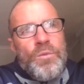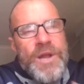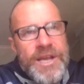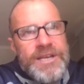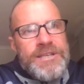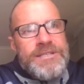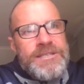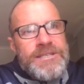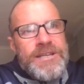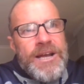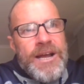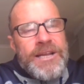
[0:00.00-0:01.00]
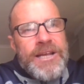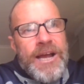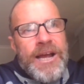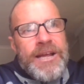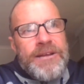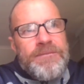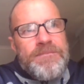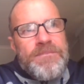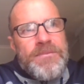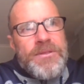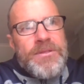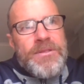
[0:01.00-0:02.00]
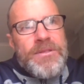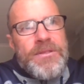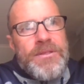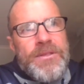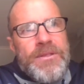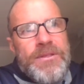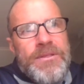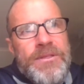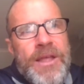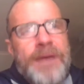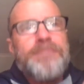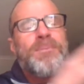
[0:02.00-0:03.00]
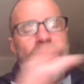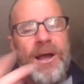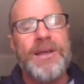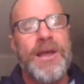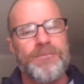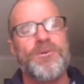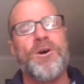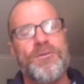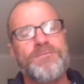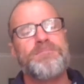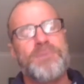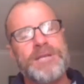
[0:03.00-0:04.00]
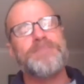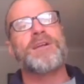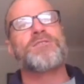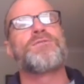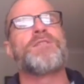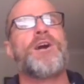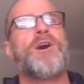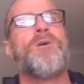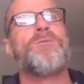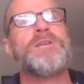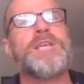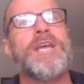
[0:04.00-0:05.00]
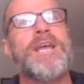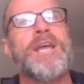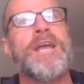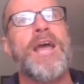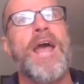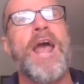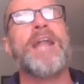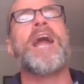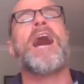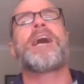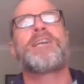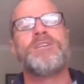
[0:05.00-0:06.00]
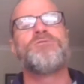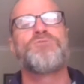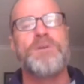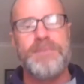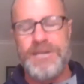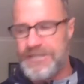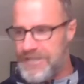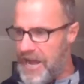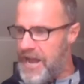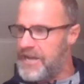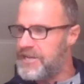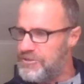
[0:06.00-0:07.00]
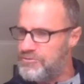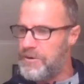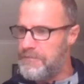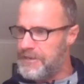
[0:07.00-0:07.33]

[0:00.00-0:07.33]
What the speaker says: wingers, okay, that play that role pretty much for the whole year and are contributors, okay,